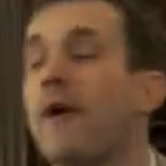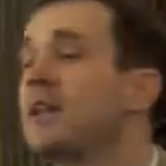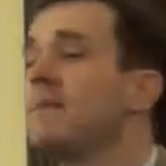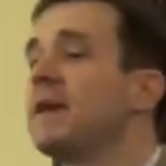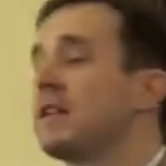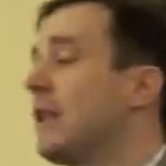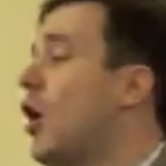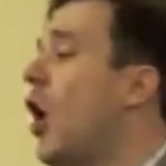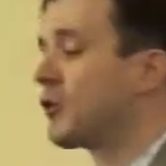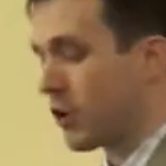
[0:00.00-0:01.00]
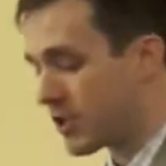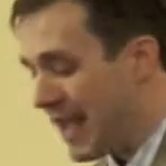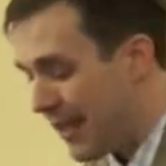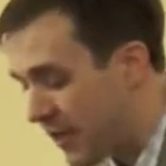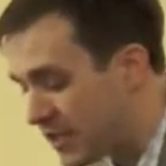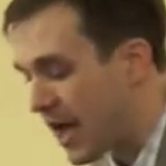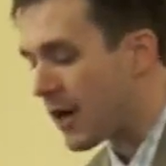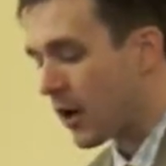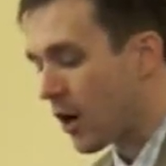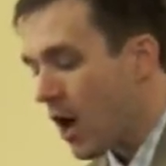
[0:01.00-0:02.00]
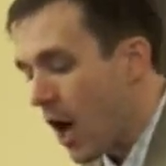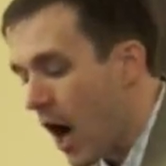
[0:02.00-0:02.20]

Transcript: fundamentally alters the tenor